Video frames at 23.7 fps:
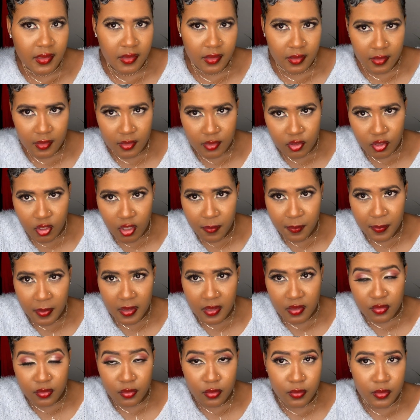The top part
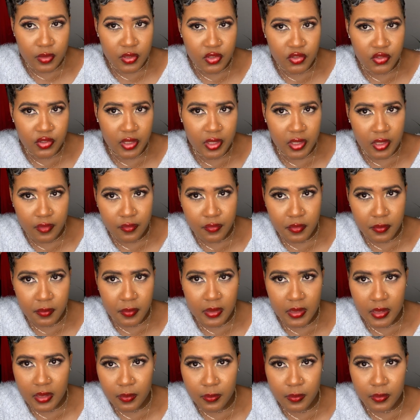is always tricky for
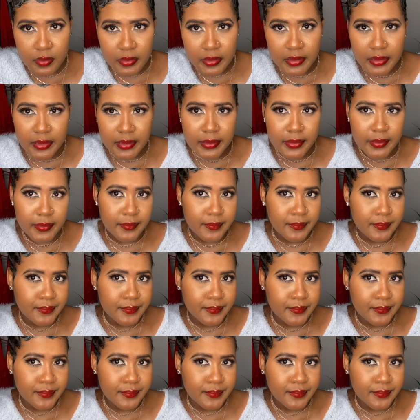me, I won't lie.